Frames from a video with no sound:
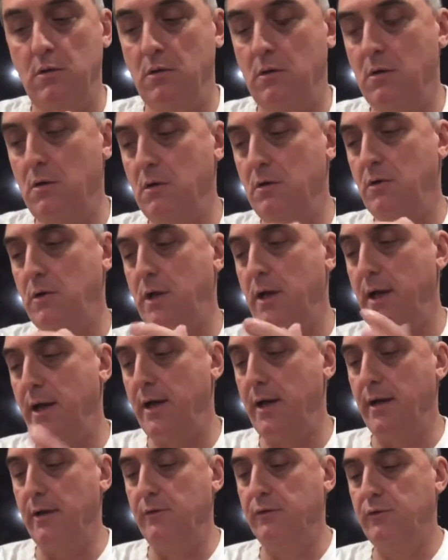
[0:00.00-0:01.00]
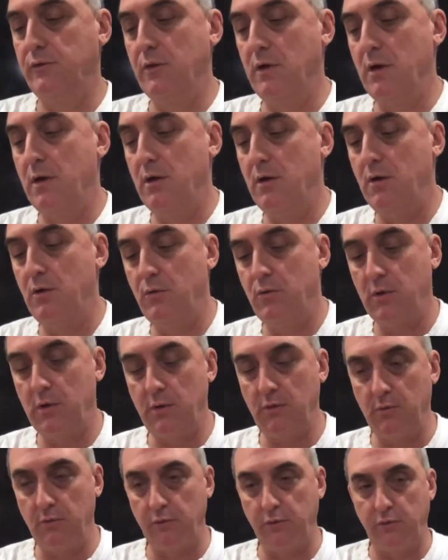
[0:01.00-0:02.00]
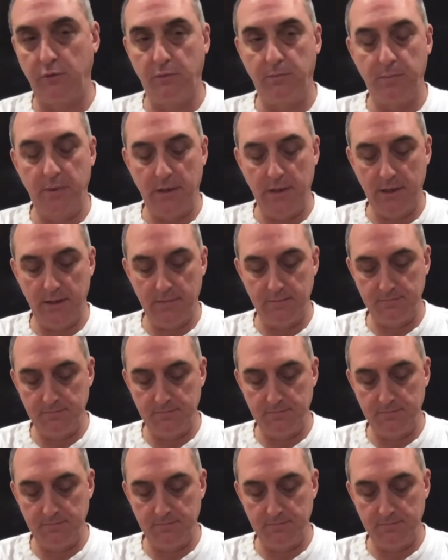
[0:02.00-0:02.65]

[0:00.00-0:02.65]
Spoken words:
Okay, so we're going to spin it.